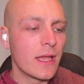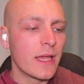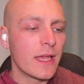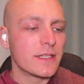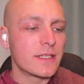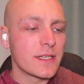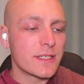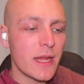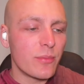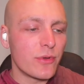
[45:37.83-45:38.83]
His
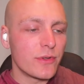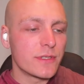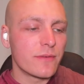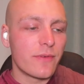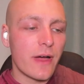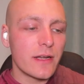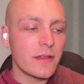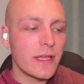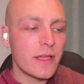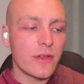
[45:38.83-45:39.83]
disciples
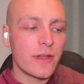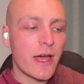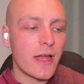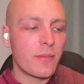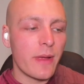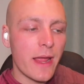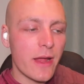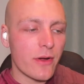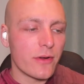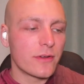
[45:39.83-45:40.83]
finally could not
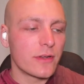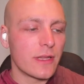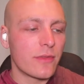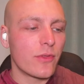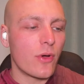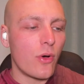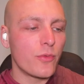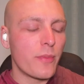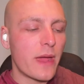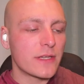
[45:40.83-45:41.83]
bear to let the old
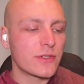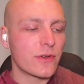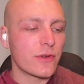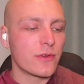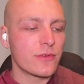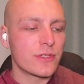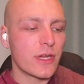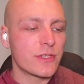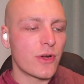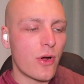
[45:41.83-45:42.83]
master do
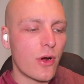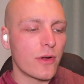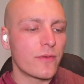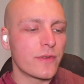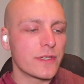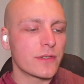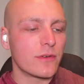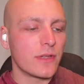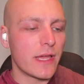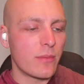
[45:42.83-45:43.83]
such hard
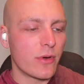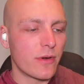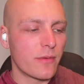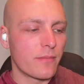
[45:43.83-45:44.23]
physical labor.